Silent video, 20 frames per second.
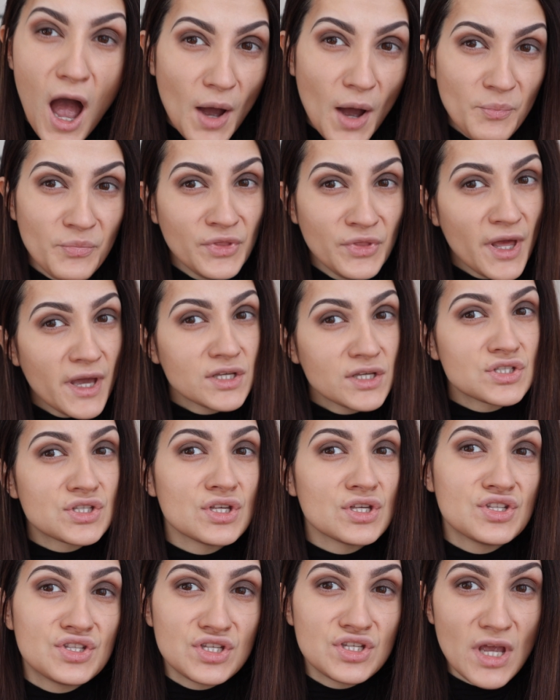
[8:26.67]
Up next
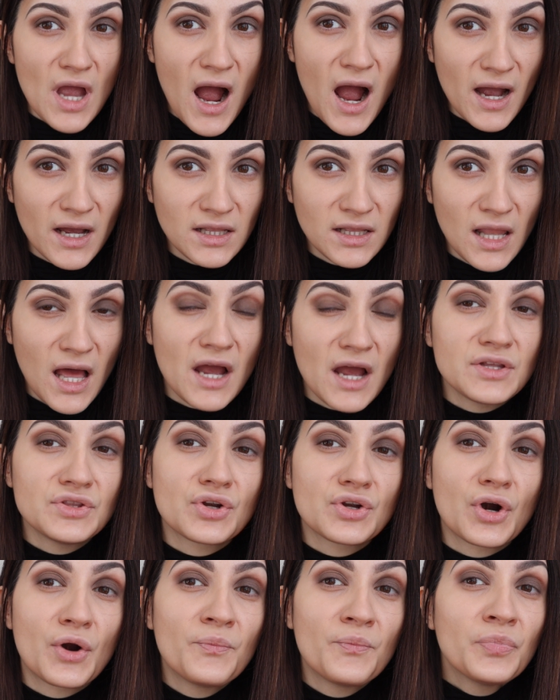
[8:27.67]
is the
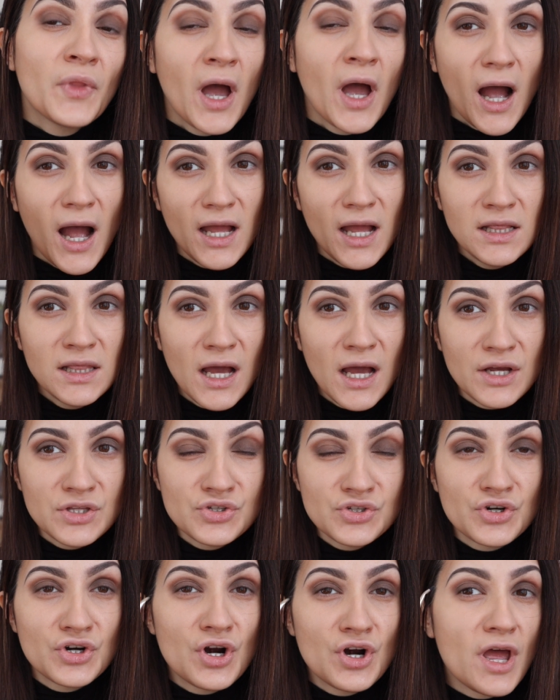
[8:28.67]
eyeliner.
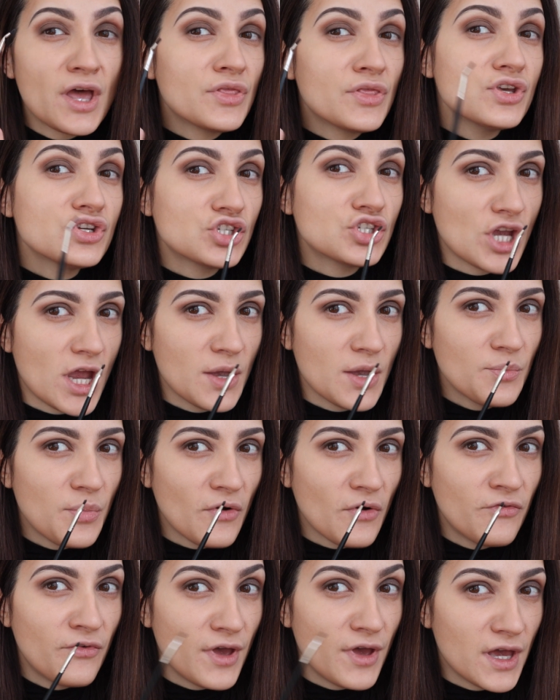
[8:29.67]
And the shape
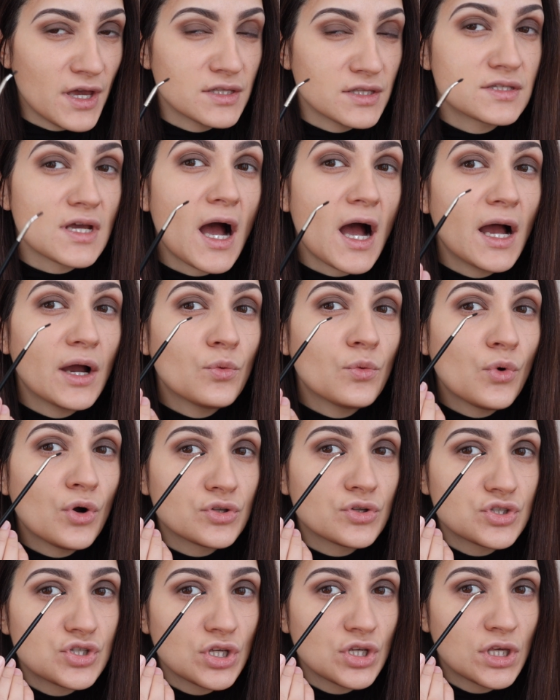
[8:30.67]
of it, I
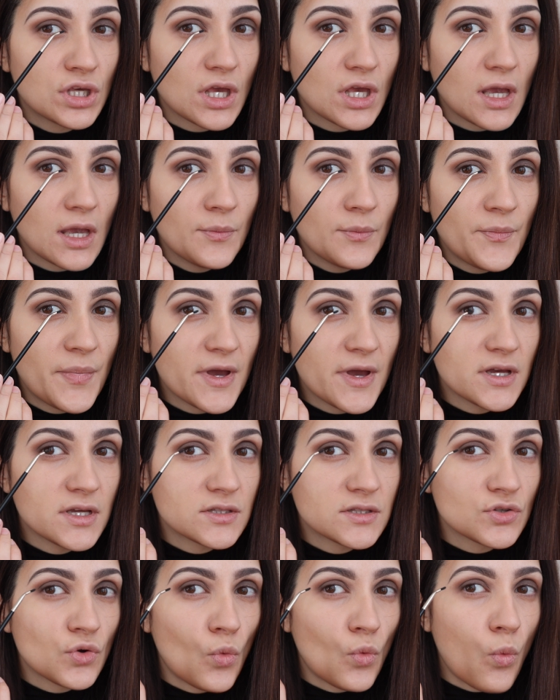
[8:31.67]
want to keep
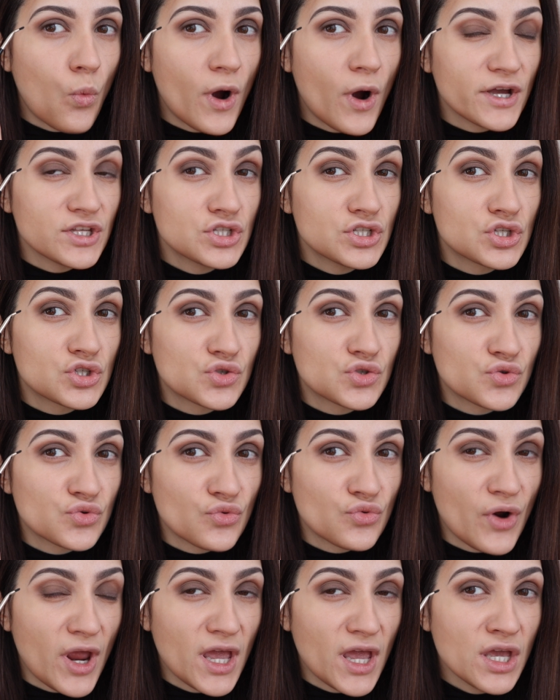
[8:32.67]
it quite
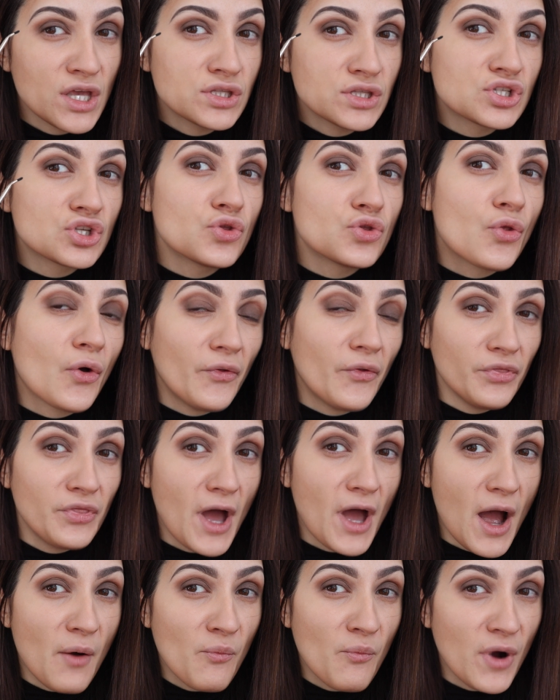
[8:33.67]
straight, not
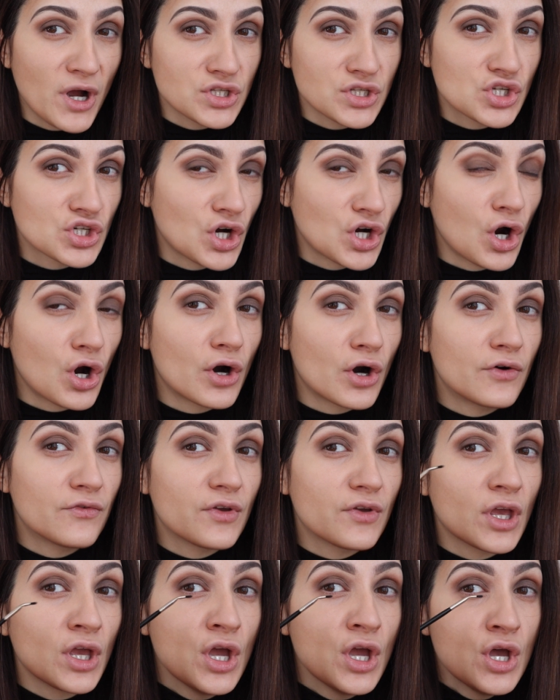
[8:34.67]
that much
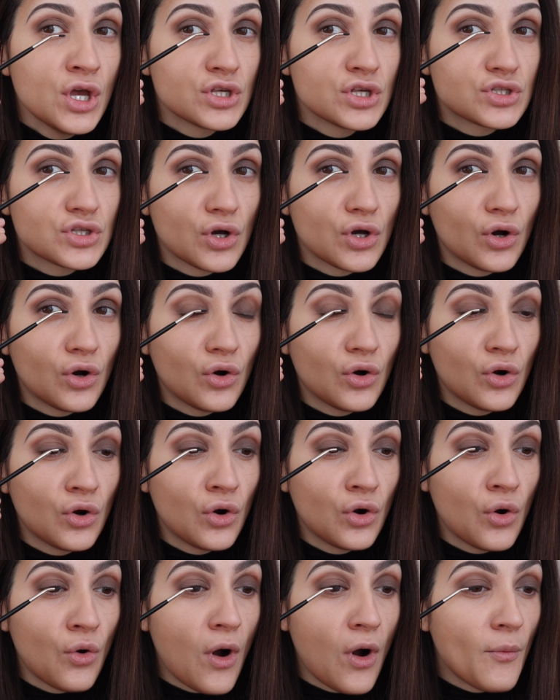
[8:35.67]
curvy.
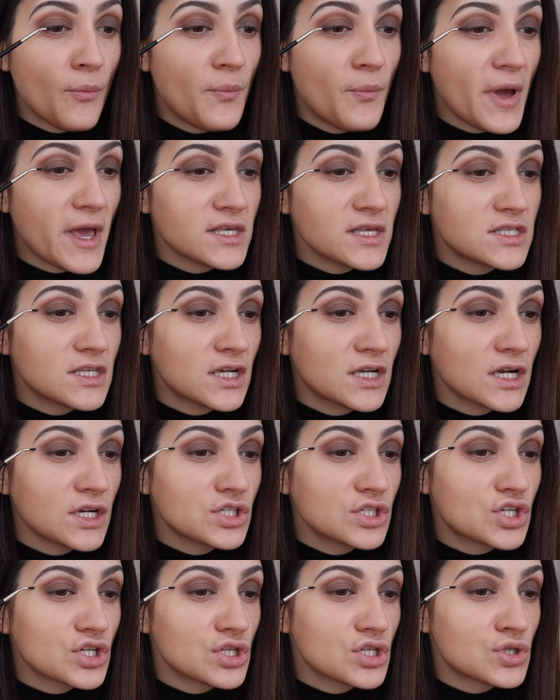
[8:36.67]
So basically
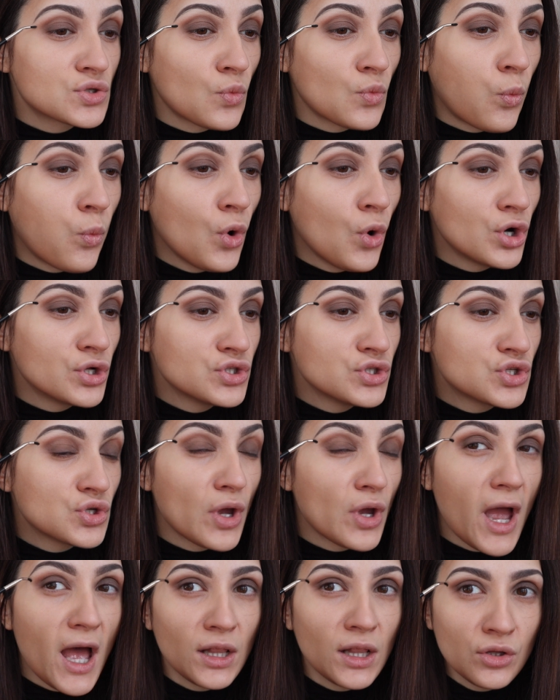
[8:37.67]
just want to
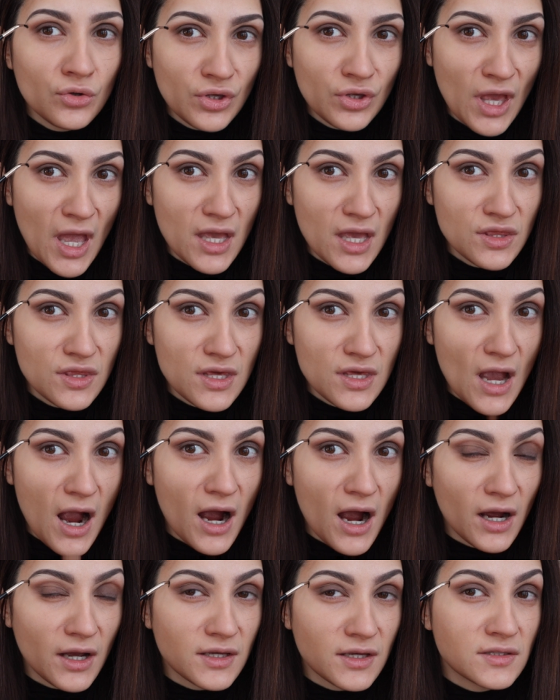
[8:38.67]
elongate the
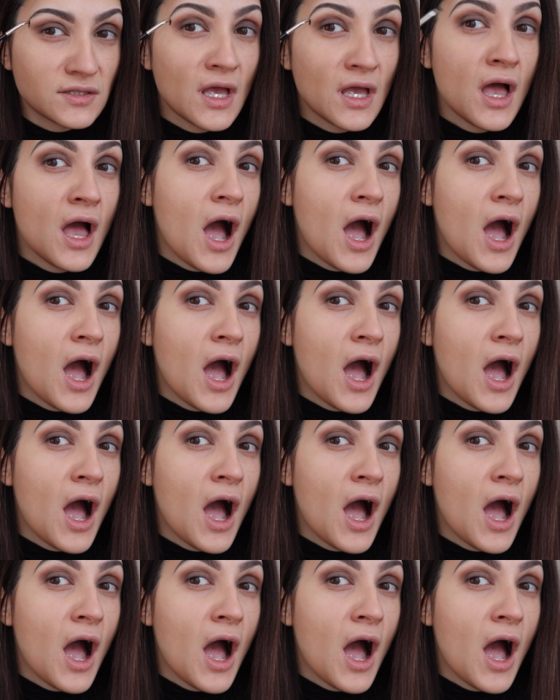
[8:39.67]
eye.